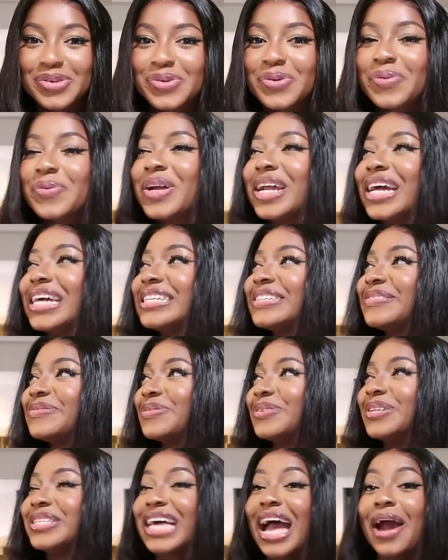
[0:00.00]
So what I did
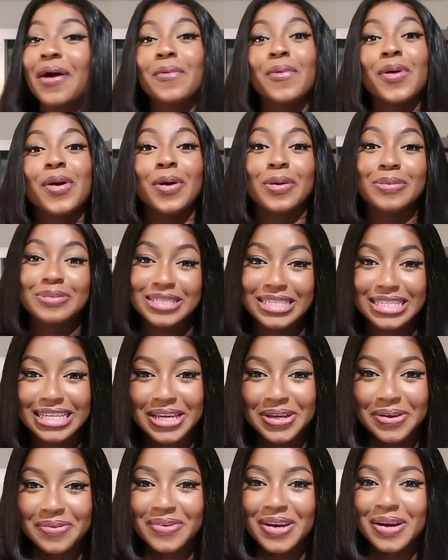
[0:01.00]
was I went up to
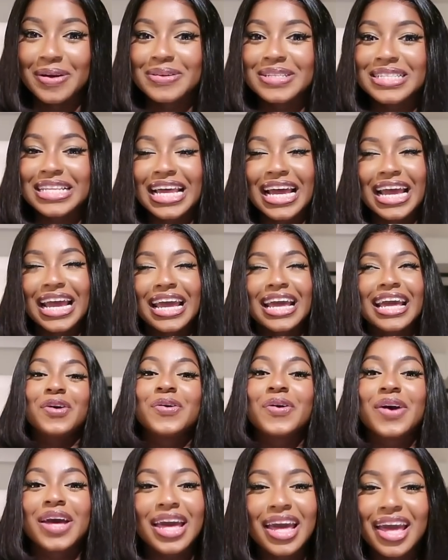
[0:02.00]
him and I was like,
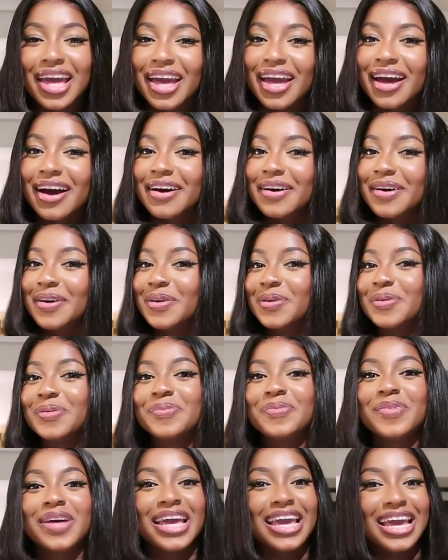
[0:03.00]
oh, hey,
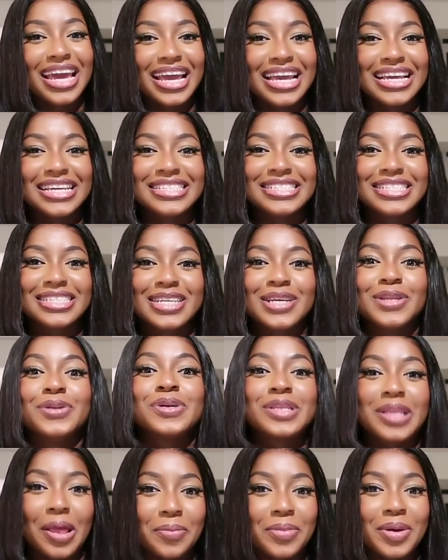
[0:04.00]
hey. He
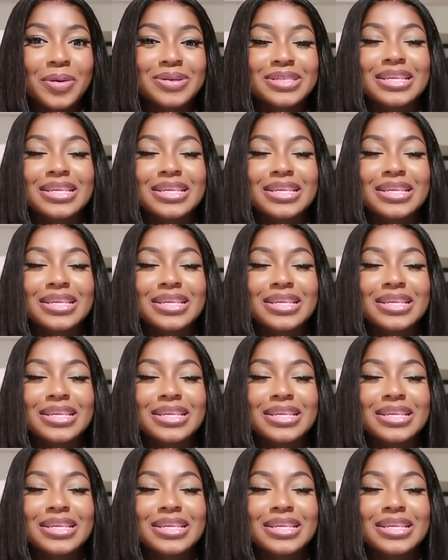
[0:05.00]
looked at me and